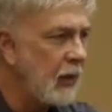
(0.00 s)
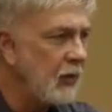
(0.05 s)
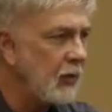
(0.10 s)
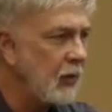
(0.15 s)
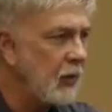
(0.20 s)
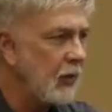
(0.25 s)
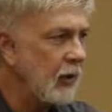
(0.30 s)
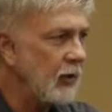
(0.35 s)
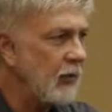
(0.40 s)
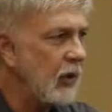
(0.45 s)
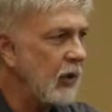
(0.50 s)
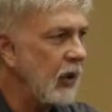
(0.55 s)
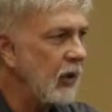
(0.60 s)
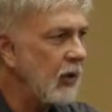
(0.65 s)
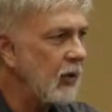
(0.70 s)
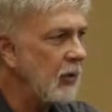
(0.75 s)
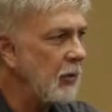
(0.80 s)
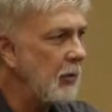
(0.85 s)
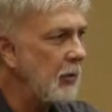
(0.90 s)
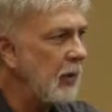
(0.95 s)
So we're going to
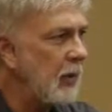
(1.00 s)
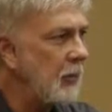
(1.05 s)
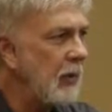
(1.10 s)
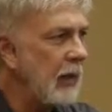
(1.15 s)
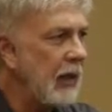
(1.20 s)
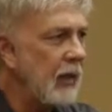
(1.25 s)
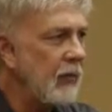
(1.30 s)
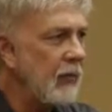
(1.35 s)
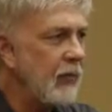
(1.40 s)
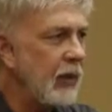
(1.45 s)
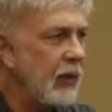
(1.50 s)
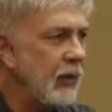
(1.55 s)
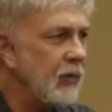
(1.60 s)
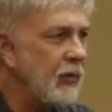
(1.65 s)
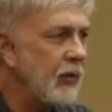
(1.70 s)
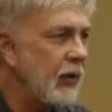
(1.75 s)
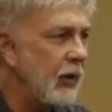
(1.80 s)
talk a little bit about this.